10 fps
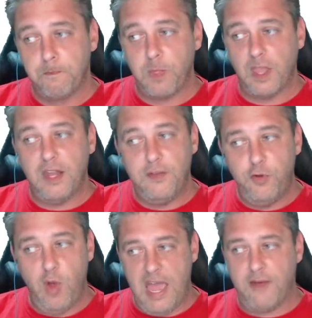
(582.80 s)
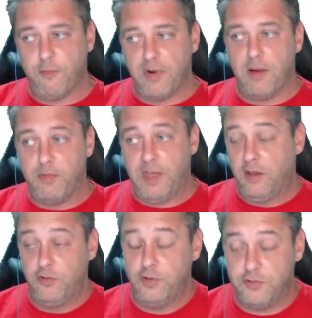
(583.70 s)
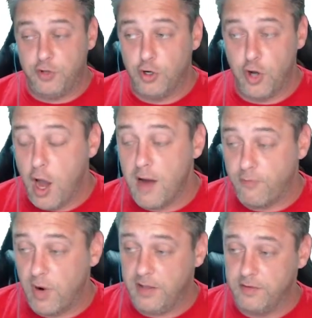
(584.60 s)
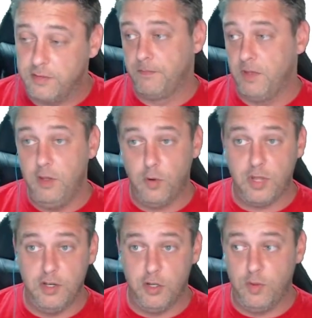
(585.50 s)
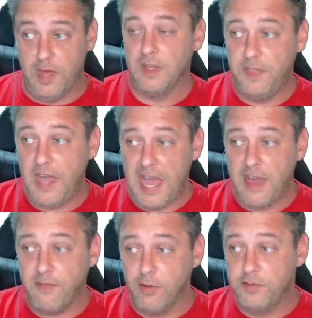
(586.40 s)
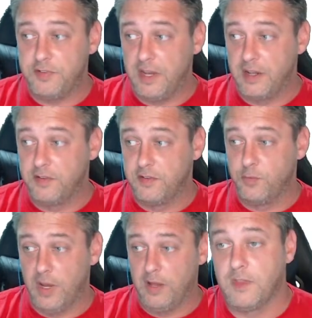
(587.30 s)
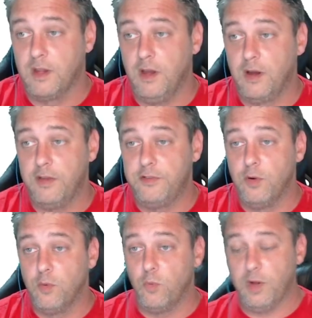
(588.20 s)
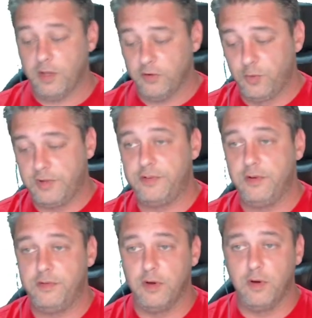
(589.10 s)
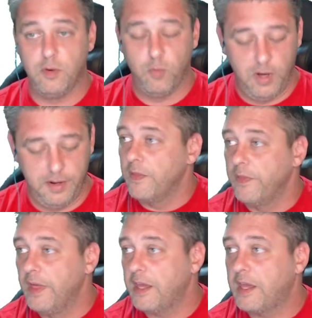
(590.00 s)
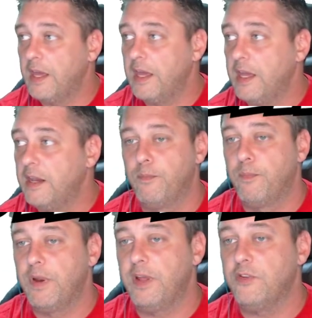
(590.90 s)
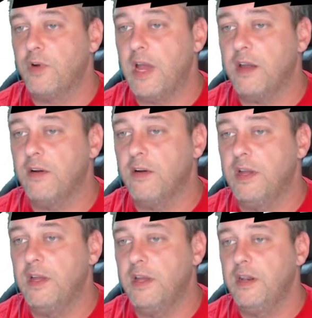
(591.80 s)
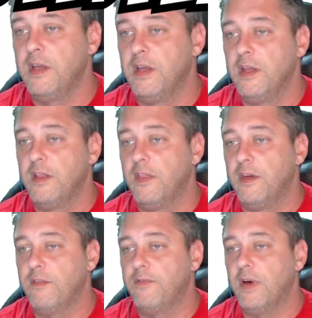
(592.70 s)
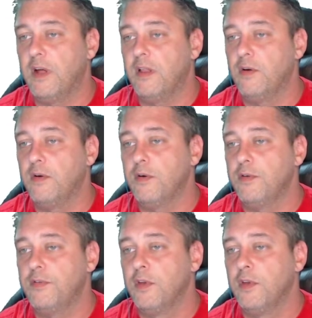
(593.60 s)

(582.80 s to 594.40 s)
And if you have a problem with that, just turn off raids. You can do that. They have those settings as well. Okay, so what can Twitch do? So one, they can put a tracker in that follows